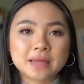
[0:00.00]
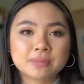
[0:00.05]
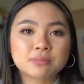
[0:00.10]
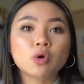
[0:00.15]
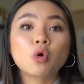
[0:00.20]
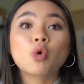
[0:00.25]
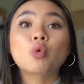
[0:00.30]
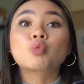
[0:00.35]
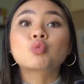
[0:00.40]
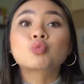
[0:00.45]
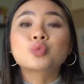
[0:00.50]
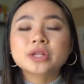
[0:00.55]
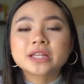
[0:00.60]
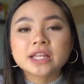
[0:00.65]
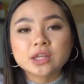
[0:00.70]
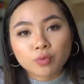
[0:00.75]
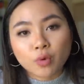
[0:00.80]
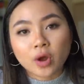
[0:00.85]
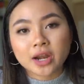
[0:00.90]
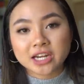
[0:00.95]
people
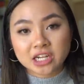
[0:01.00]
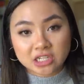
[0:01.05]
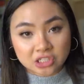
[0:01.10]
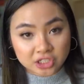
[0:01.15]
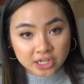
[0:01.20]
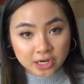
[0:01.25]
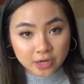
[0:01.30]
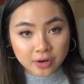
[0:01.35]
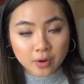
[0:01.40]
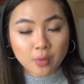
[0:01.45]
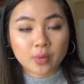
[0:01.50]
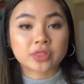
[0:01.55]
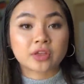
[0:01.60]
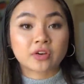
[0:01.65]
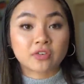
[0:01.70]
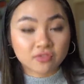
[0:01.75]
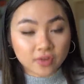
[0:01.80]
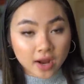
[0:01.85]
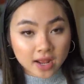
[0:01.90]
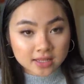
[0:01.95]
really wanted to share it with their
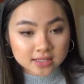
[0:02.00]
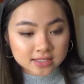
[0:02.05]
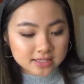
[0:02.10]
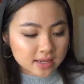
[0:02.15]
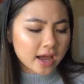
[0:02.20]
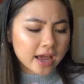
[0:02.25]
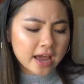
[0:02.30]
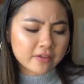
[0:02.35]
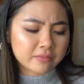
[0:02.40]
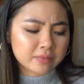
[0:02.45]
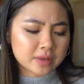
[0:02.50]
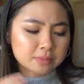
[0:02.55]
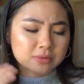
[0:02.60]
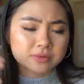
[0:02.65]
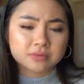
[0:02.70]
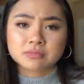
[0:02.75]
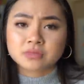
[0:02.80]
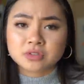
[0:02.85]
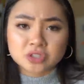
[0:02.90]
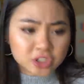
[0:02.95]
friends. I have
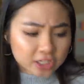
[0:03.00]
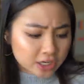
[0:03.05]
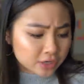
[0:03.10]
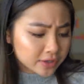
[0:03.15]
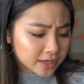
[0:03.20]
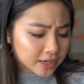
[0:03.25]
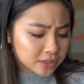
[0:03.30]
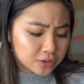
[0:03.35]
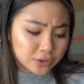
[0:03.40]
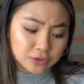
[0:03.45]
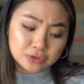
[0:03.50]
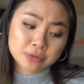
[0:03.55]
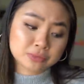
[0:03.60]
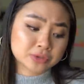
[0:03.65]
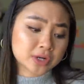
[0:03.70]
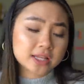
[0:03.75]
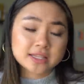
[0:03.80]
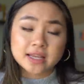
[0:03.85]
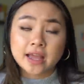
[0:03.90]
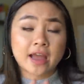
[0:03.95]
people sharing it to their group
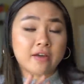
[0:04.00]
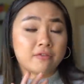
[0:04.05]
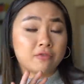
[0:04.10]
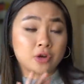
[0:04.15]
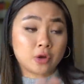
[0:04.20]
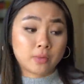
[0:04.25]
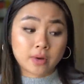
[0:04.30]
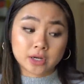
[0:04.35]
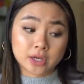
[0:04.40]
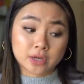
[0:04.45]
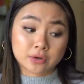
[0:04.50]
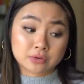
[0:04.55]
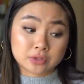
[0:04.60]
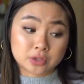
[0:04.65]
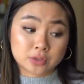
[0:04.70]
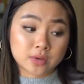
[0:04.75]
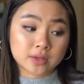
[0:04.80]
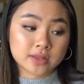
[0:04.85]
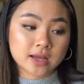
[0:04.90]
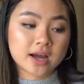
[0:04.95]
chats. I have no idea who's doing